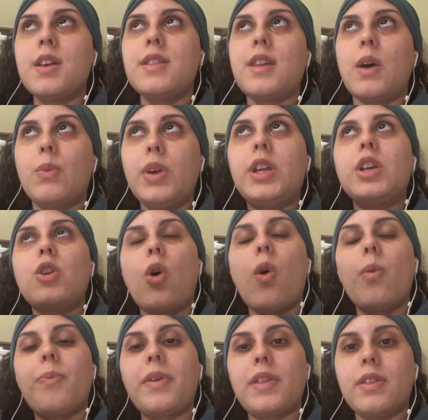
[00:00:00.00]
that we could
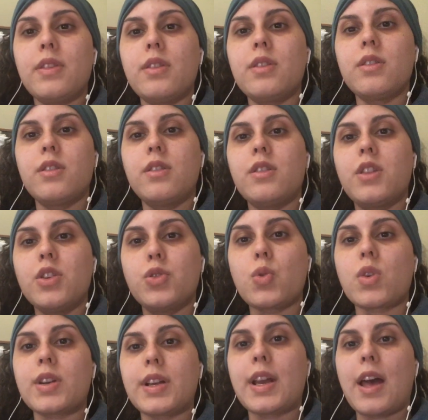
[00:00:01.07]
open the
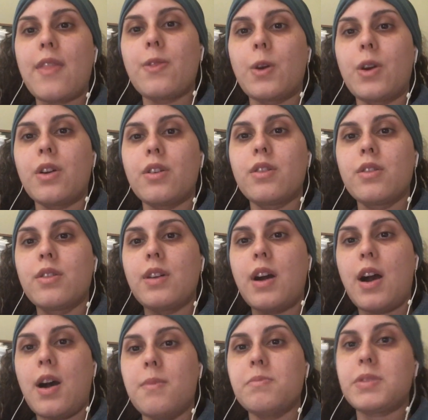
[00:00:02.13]
door together
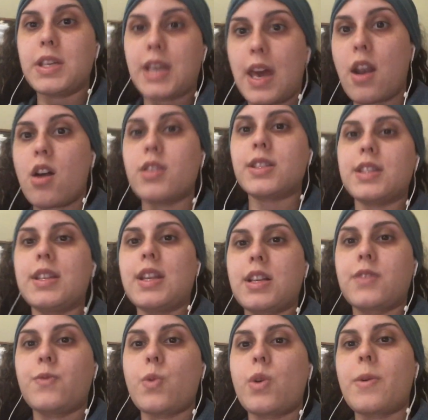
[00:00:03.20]
to get onto the
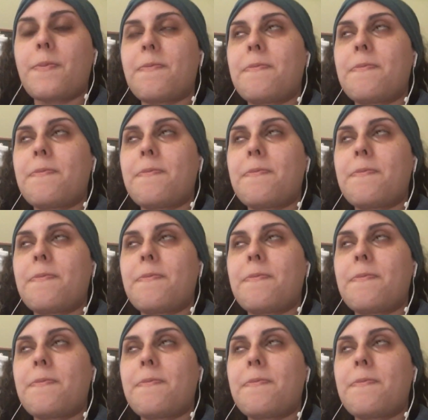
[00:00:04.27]
next floor.